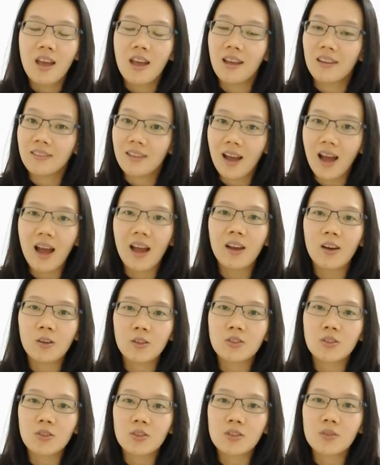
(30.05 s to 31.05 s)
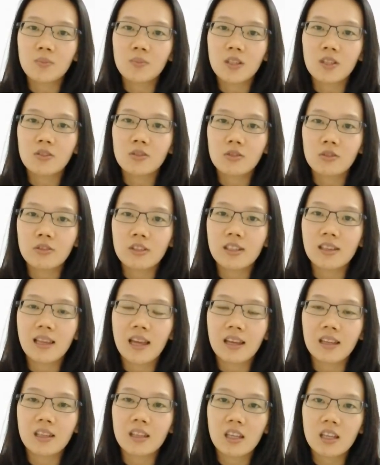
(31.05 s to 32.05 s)
and I also speak three
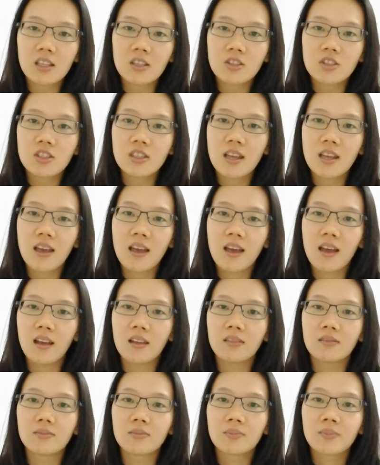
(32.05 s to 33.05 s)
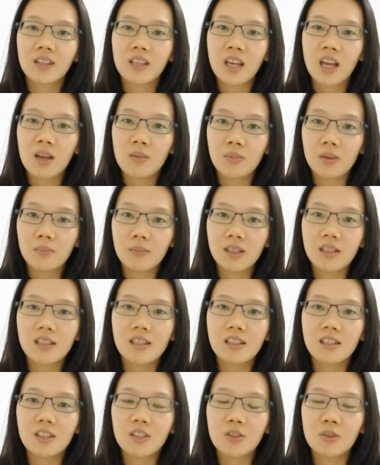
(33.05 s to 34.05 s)
languages and capable
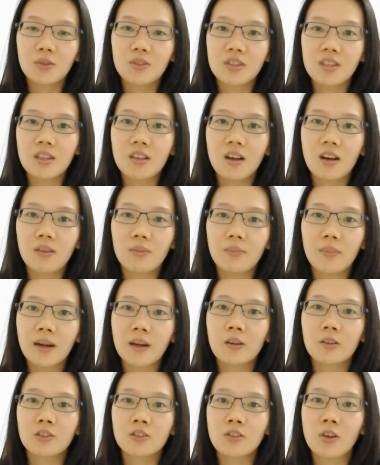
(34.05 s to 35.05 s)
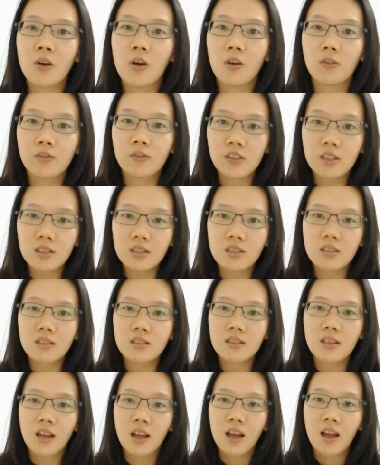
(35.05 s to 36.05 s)
in the using of Microsoft
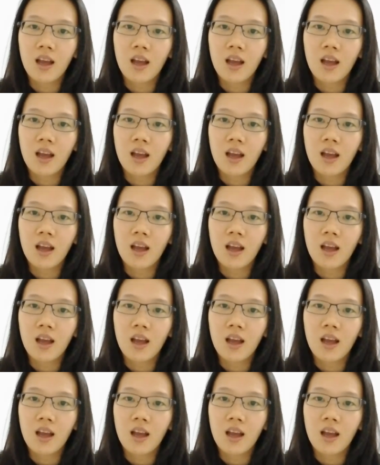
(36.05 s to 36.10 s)
Office